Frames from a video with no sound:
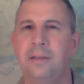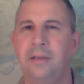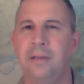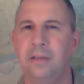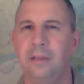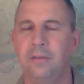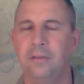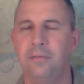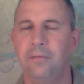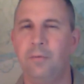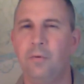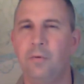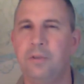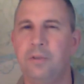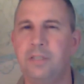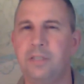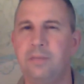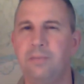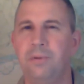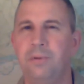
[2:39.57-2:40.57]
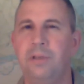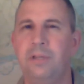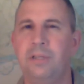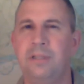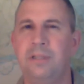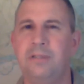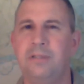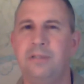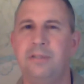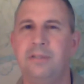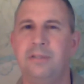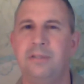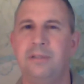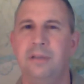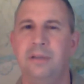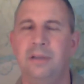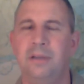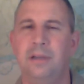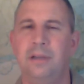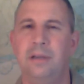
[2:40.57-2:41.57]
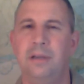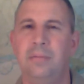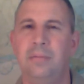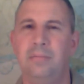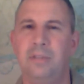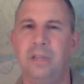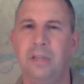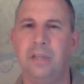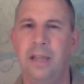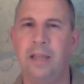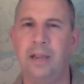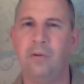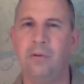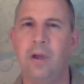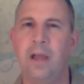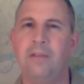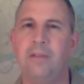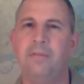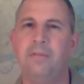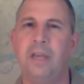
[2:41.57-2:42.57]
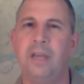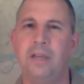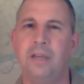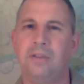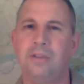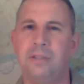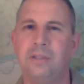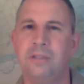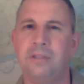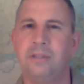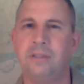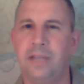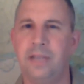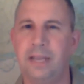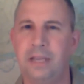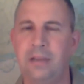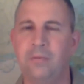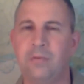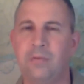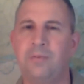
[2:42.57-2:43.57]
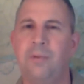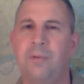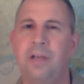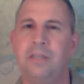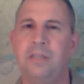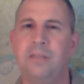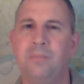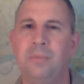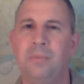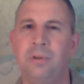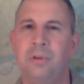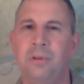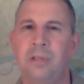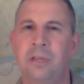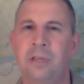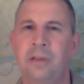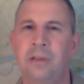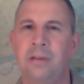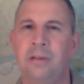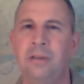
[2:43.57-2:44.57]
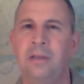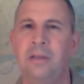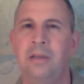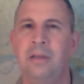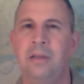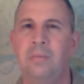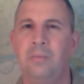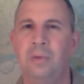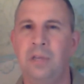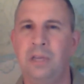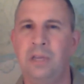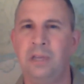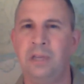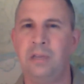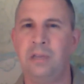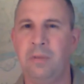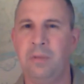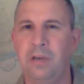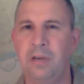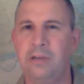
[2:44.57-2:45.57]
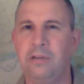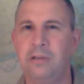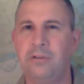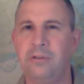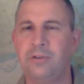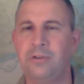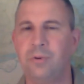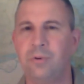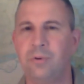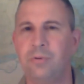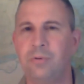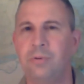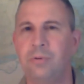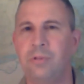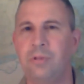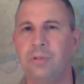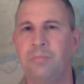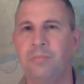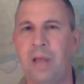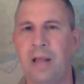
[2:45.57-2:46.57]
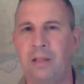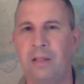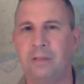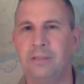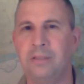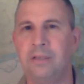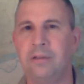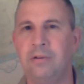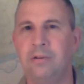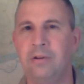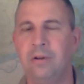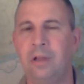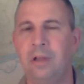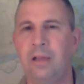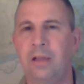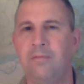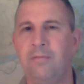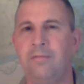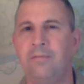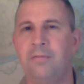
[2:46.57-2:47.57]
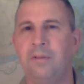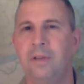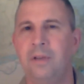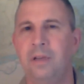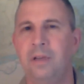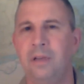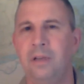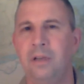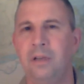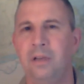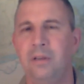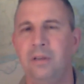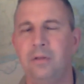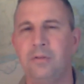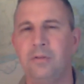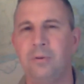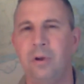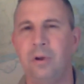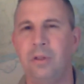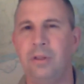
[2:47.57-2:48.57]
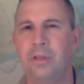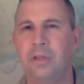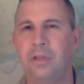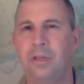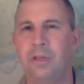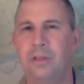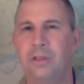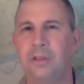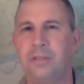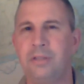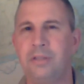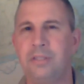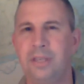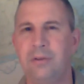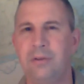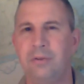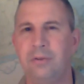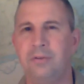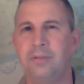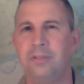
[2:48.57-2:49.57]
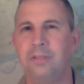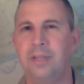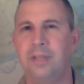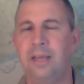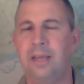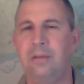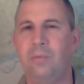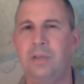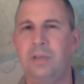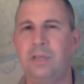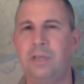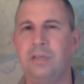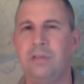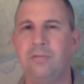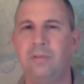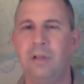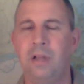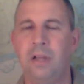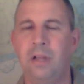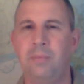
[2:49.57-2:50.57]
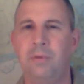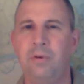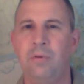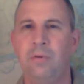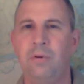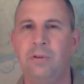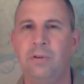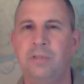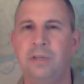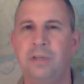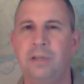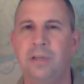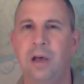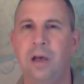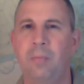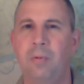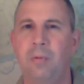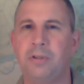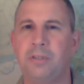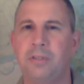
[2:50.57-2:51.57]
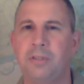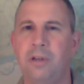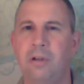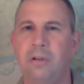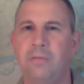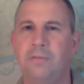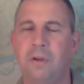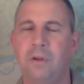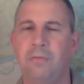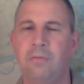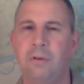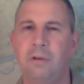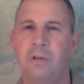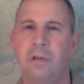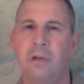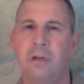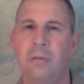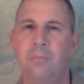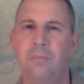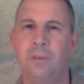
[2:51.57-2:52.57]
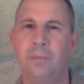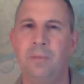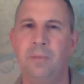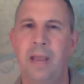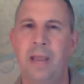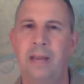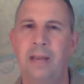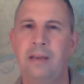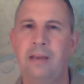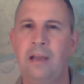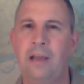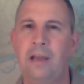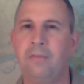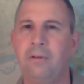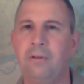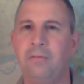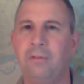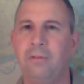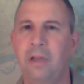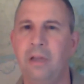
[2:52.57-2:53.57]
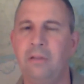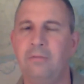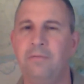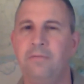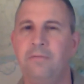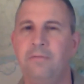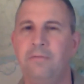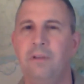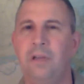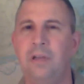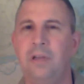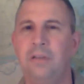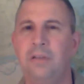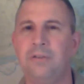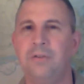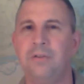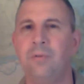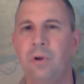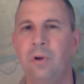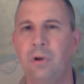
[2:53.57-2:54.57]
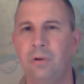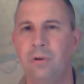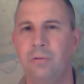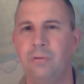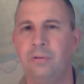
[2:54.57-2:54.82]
the 4 disciplines, delaying gratification, taking responsibility, being committed to the truth, and balancing in your life, those are all the skills that we can develop in order to help ourselves overcome the pain and effort of life and to grow.